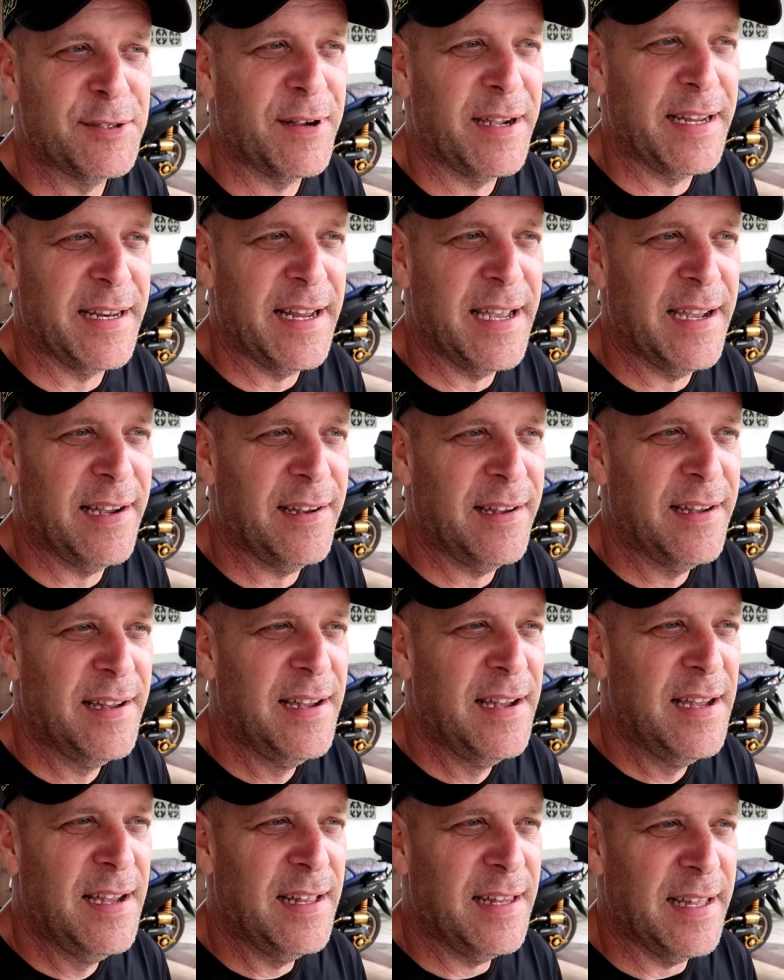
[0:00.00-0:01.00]
right now,
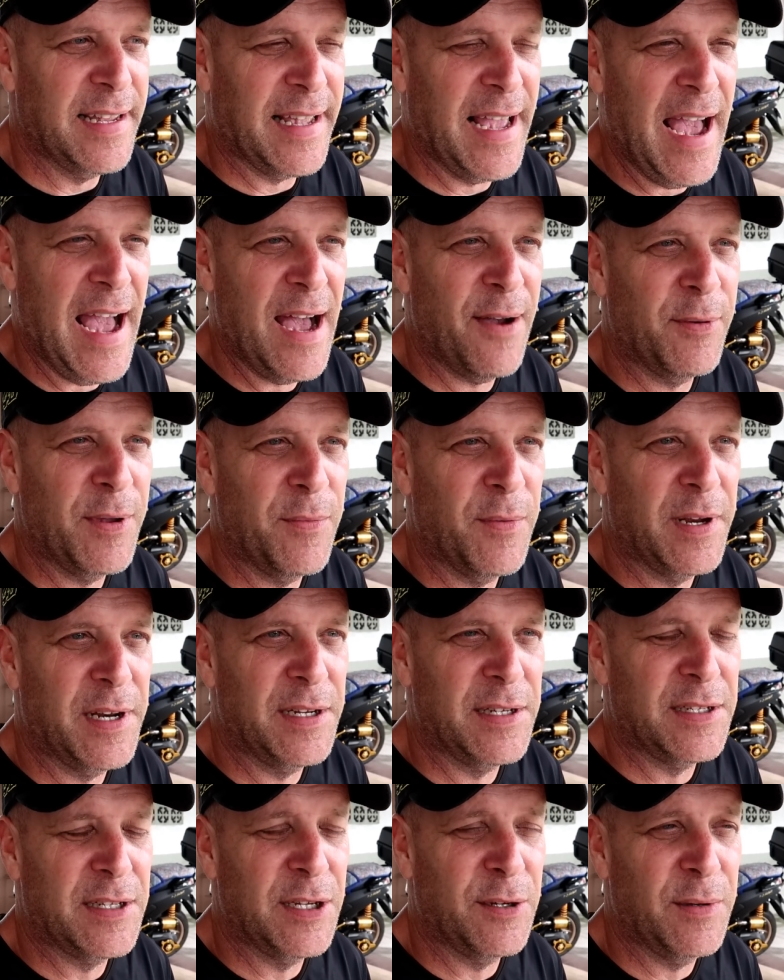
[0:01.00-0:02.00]
like how we want to
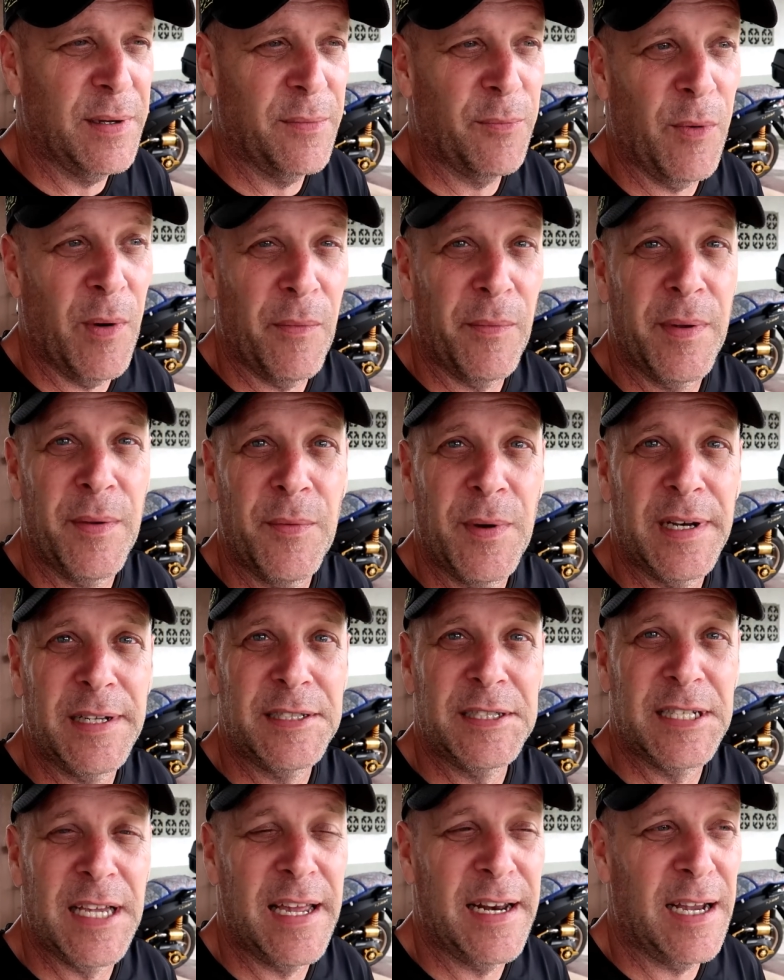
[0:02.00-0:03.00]
do it, what we want to
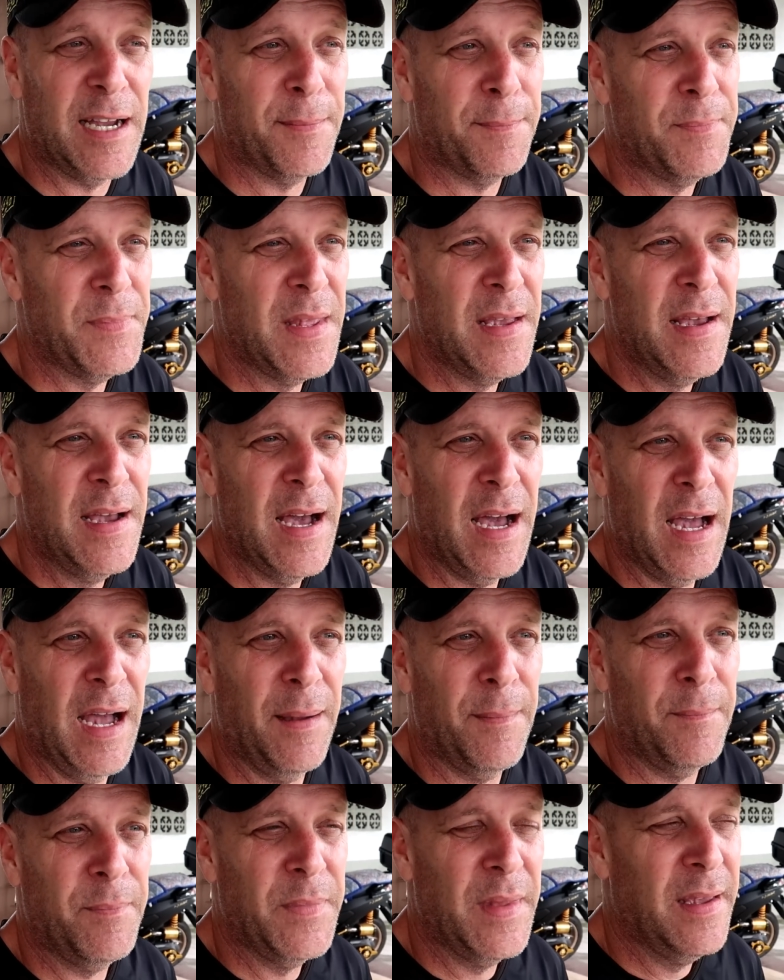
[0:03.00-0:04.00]
set up.
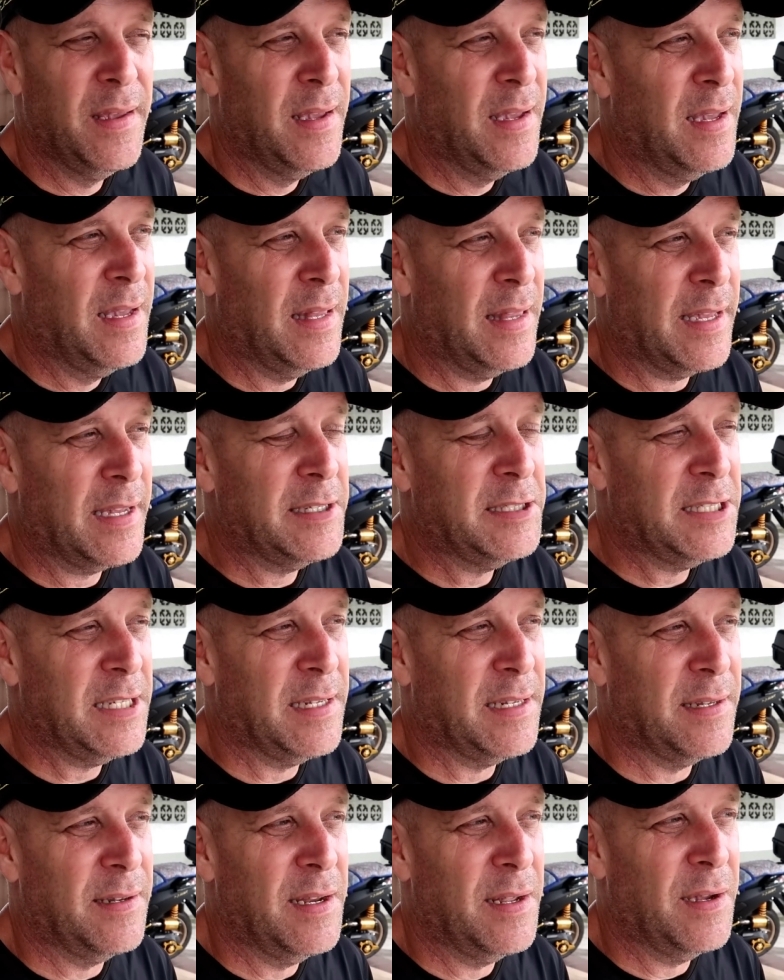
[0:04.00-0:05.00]
Like I
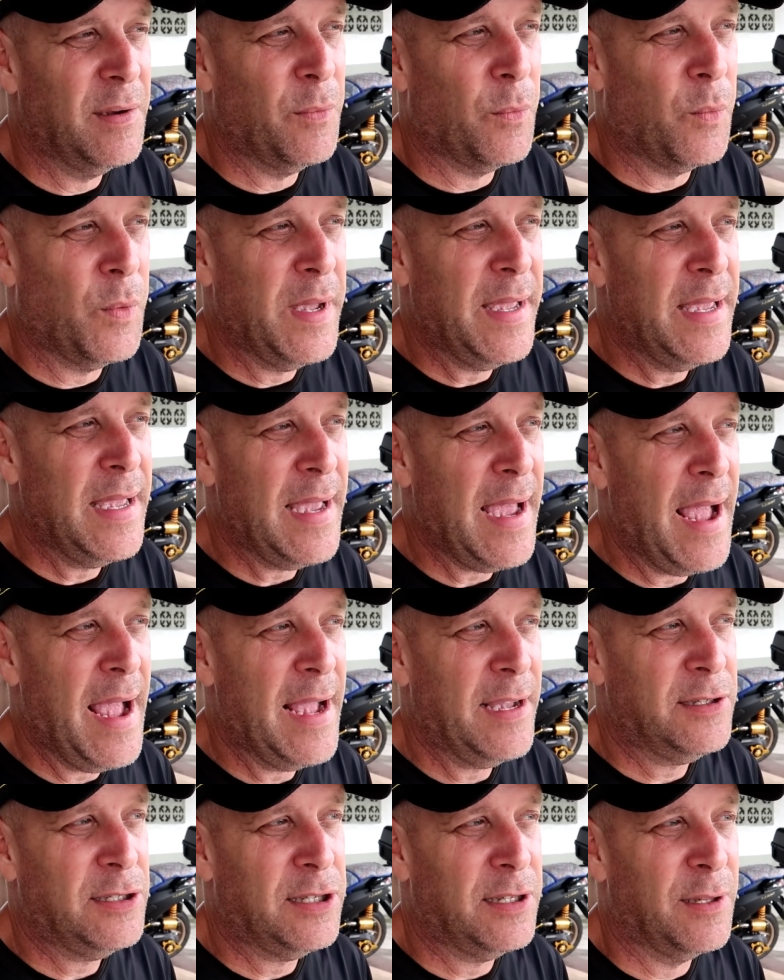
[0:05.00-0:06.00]
said, we
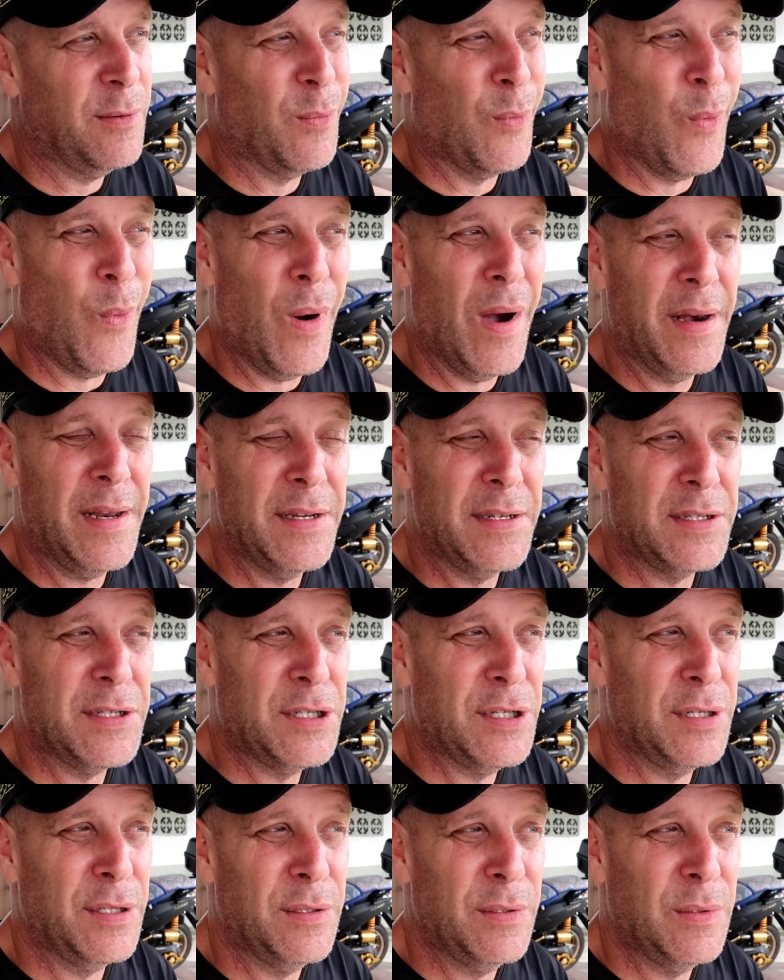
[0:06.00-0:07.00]
actually wanted
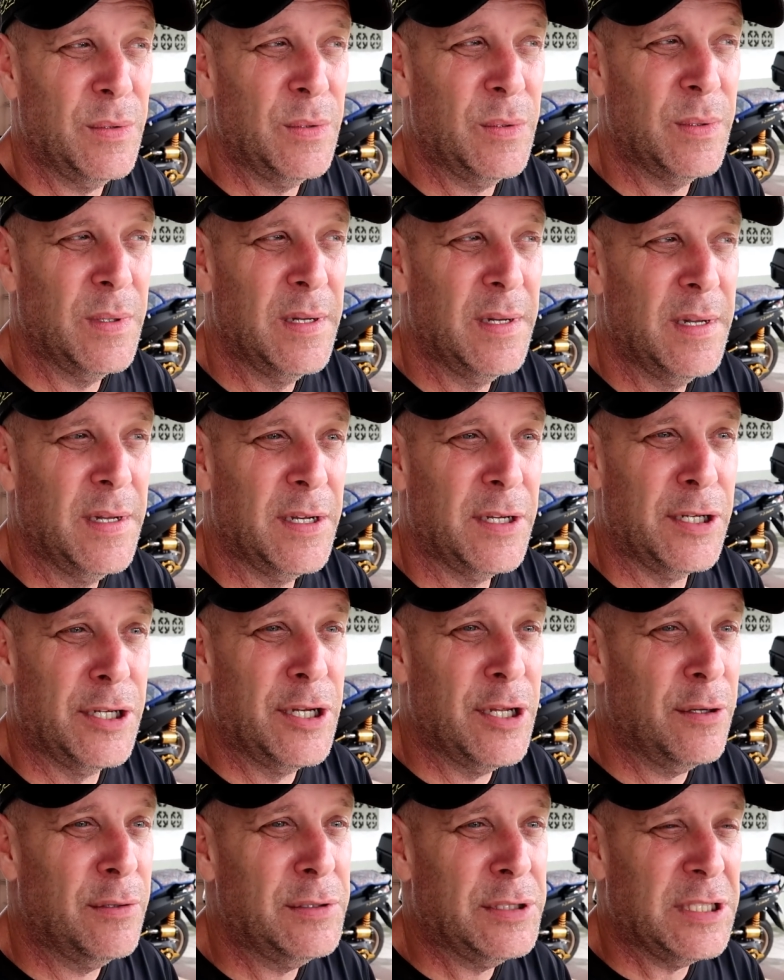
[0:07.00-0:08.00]
to
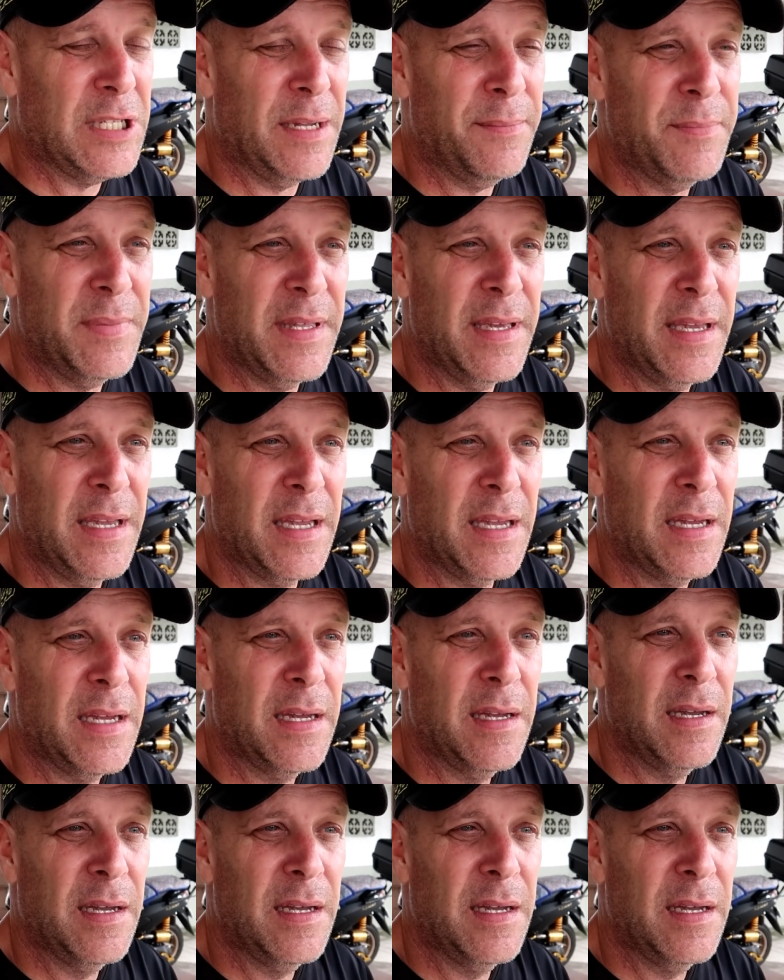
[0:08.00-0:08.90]
do something